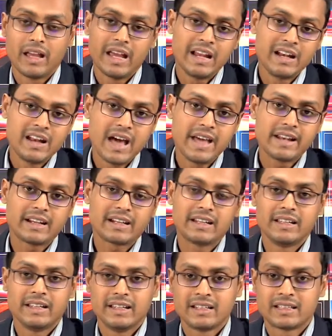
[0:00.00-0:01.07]

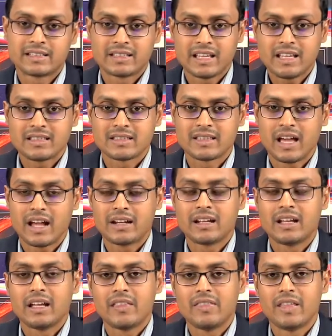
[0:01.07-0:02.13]
Indirectly it says that
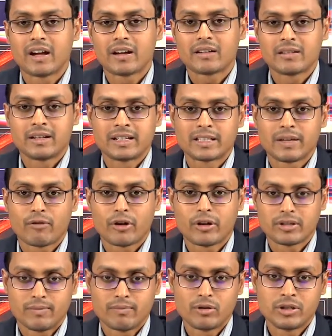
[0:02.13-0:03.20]
the, let us say for
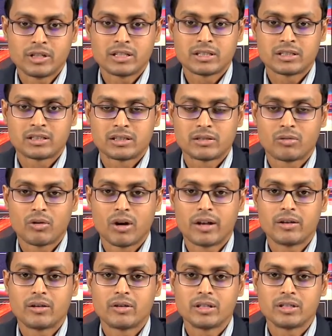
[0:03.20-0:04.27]
example, this
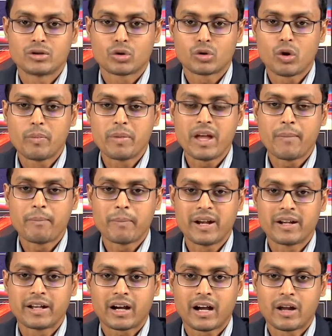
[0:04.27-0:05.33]
one is chromium
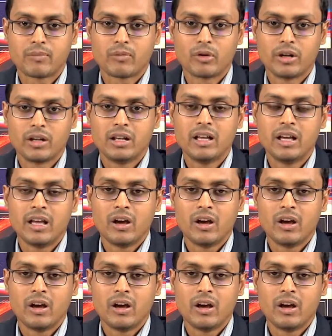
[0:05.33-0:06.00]
pentacarbonyl,